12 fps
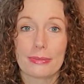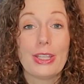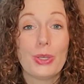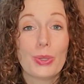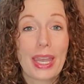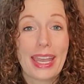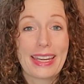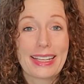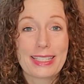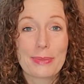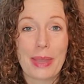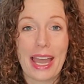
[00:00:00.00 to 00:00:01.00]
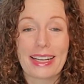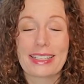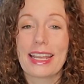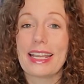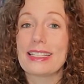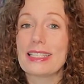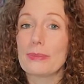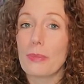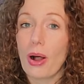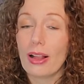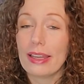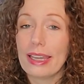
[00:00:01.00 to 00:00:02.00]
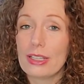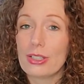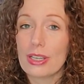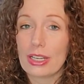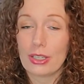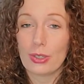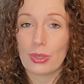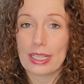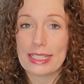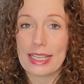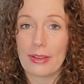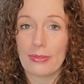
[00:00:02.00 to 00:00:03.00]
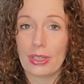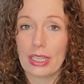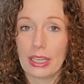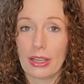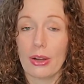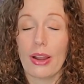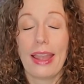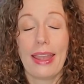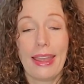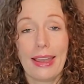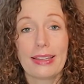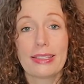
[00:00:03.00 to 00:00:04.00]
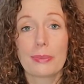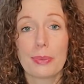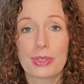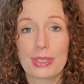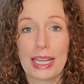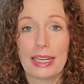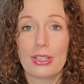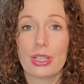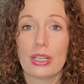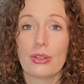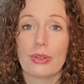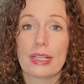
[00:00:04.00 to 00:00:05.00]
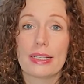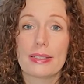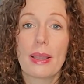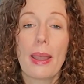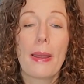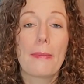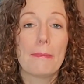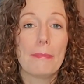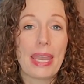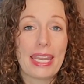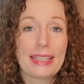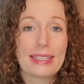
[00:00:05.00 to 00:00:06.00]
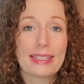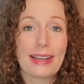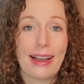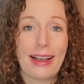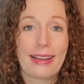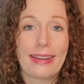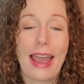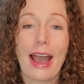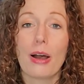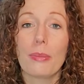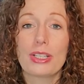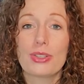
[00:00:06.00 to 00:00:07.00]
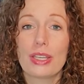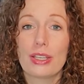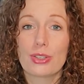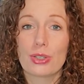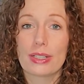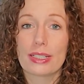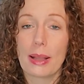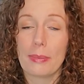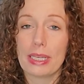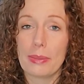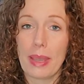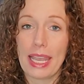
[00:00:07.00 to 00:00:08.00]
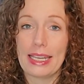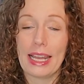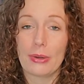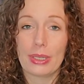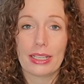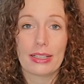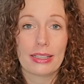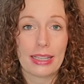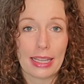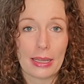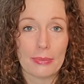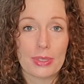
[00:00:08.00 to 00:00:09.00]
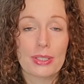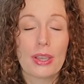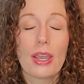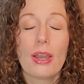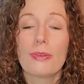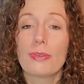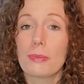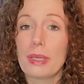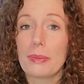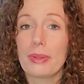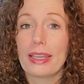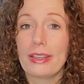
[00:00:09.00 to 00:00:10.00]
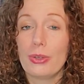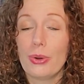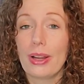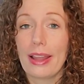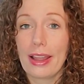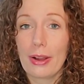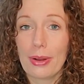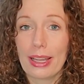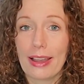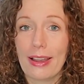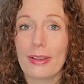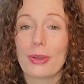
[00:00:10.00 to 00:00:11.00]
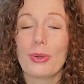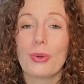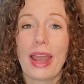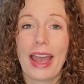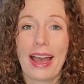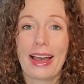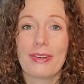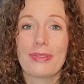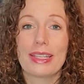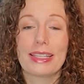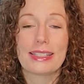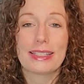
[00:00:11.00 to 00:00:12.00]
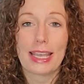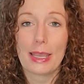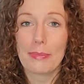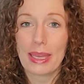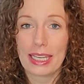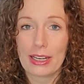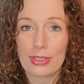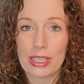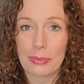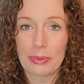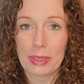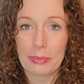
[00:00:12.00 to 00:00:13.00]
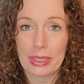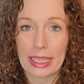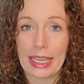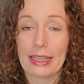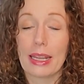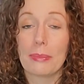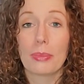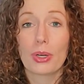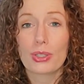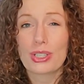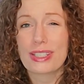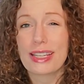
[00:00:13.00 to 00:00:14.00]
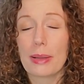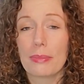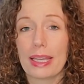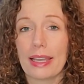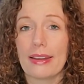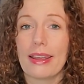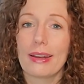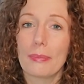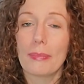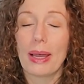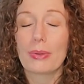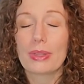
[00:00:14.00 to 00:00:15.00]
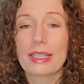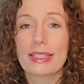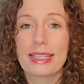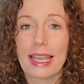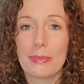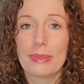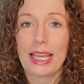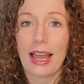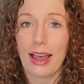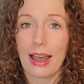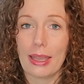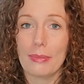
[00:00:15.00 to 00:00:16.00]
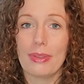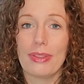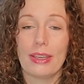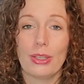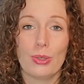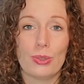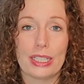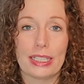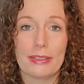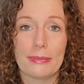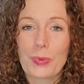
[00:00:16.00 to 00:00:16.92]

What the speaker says: You can expect a small age increase every year and a percentage increase based on how much the insurance company paid out in claims for people in your area who have the same Medicare Supplement plan and purchased that plan at about the same time that you did.